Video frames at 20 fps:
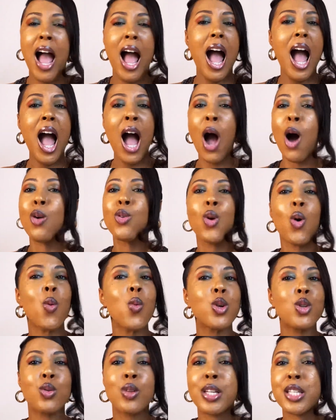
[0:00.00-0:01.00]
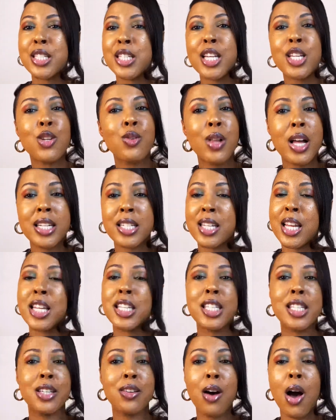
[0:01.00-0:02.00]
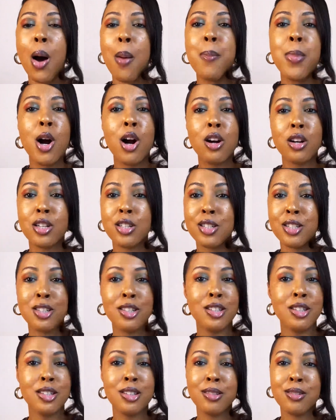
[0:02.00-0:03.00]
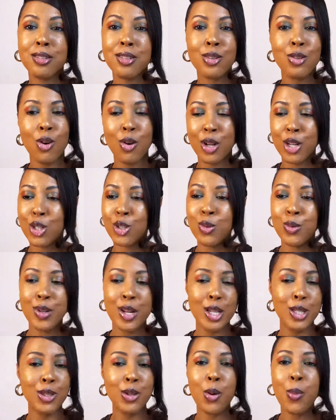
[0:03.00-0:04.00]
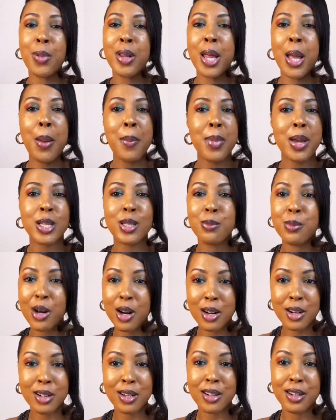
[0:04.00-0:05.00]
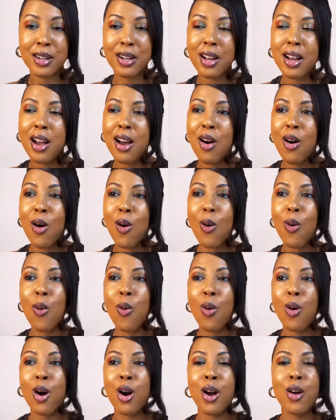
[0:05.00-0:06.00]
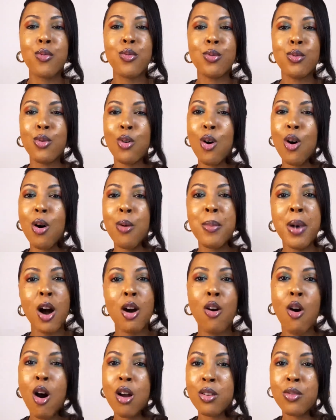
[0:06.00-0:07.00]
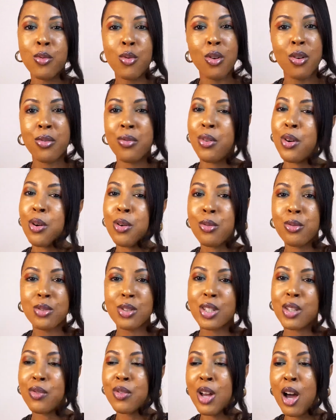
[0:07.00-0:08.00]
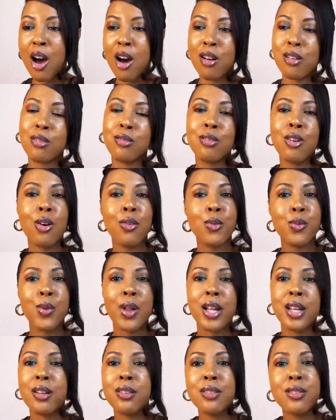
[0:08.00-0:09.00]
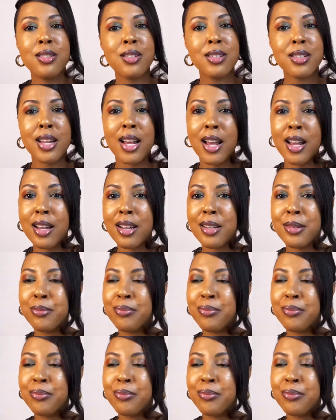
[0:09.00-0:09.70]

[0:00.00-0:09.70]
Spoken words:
I don't know which way to taste. You like to taste of burgers, get you a nice little plant-based burger. Or if you, my carnivore folks, if y'all, flick your little steak,